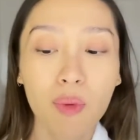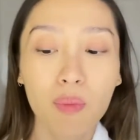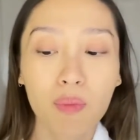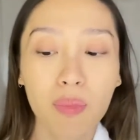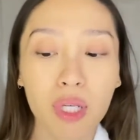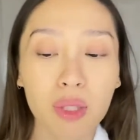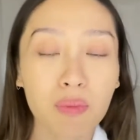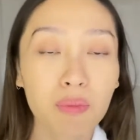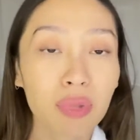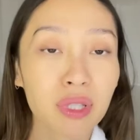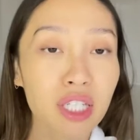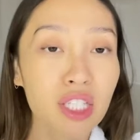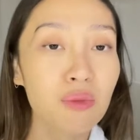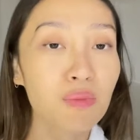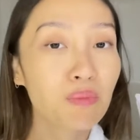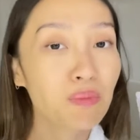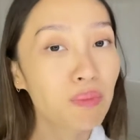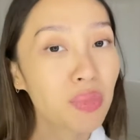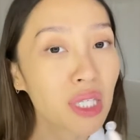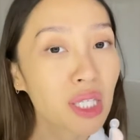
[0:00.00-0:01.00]
But please
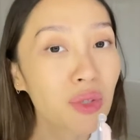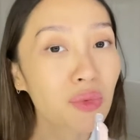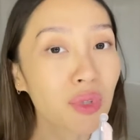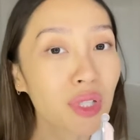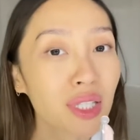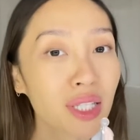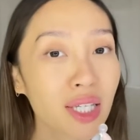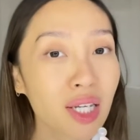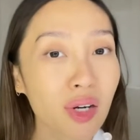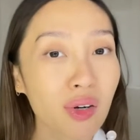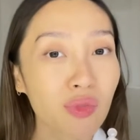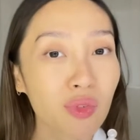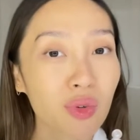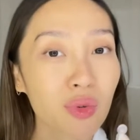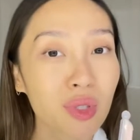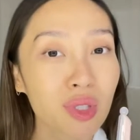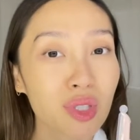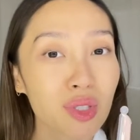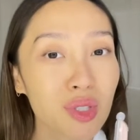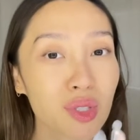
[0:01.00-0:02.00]
be really careful
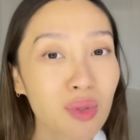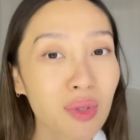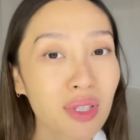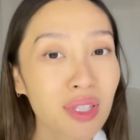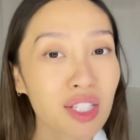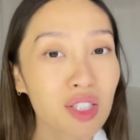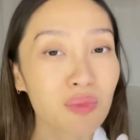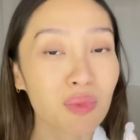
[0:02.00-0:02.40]
when you're doing this